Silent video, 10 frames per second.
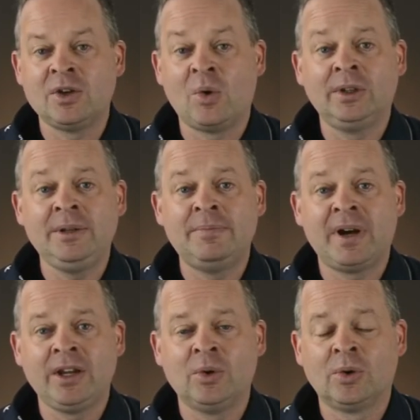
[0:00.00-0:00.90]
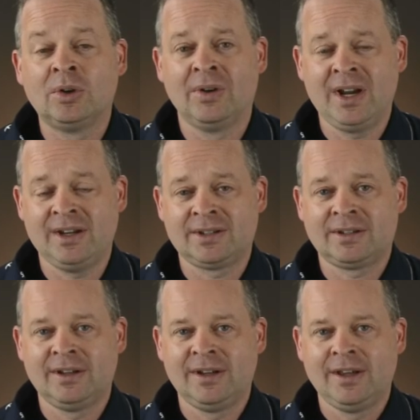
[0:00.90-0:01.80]
only by your
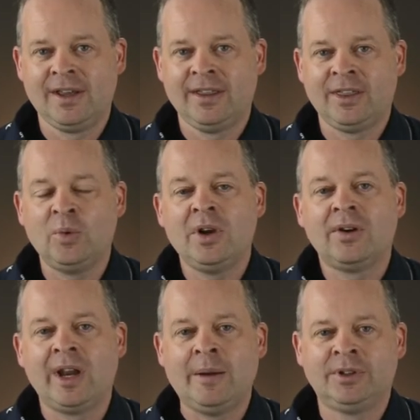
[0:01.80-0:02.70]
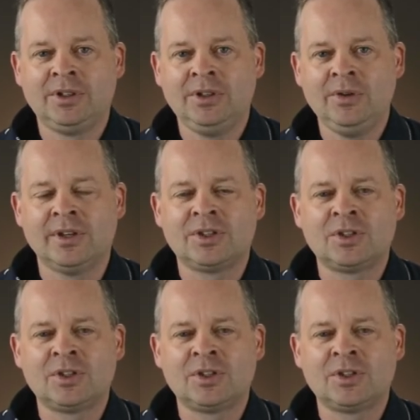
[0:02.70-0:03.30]
grace that we are able to do this.